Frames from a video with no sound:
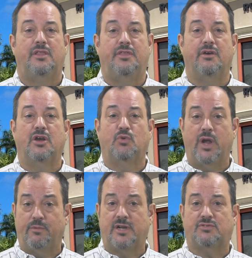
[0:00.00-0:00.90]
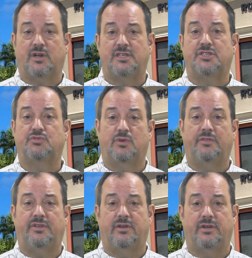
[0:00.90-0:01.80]
There are great restaurants
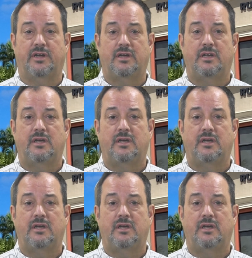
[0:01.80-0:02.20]
throughout the area,